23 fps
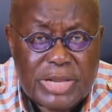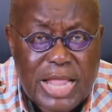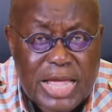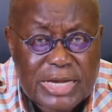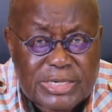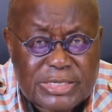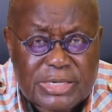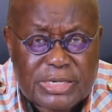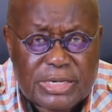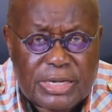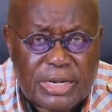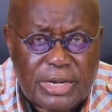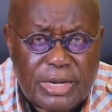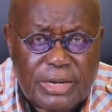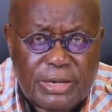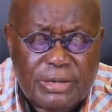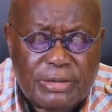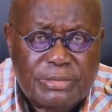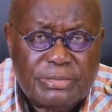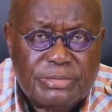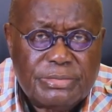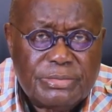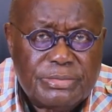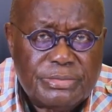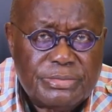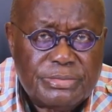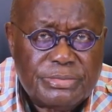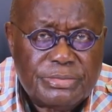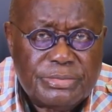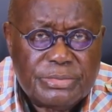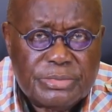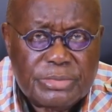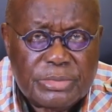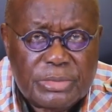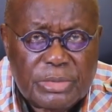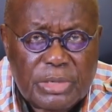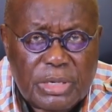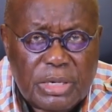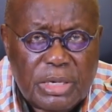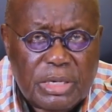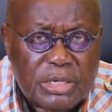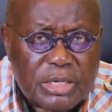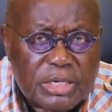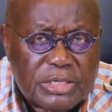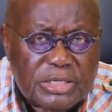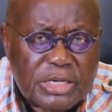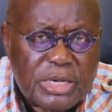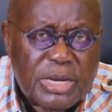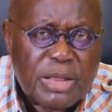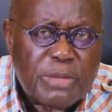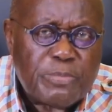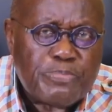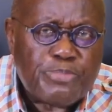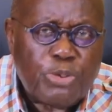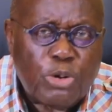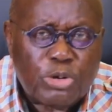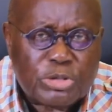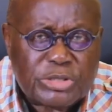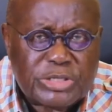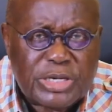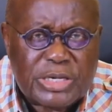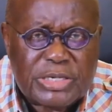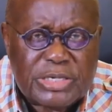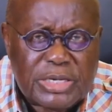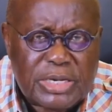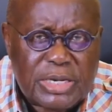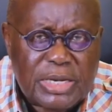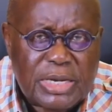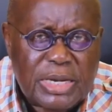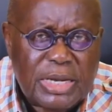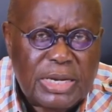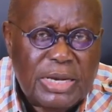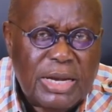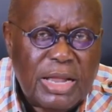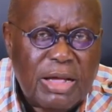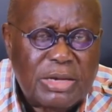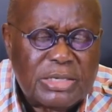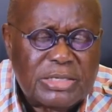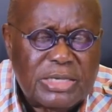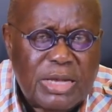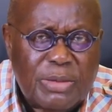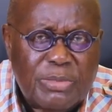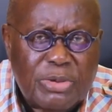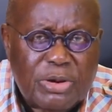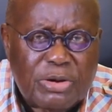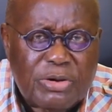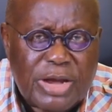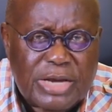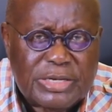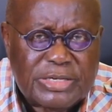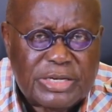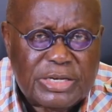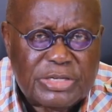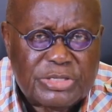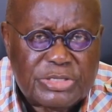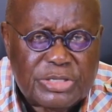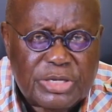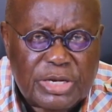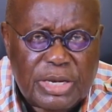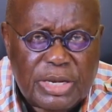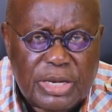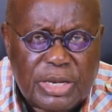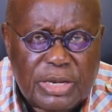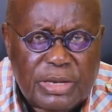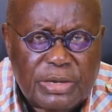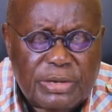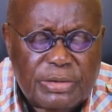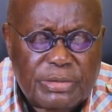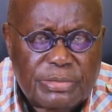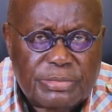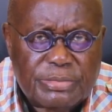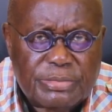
Next year is an important year in our democratic journey.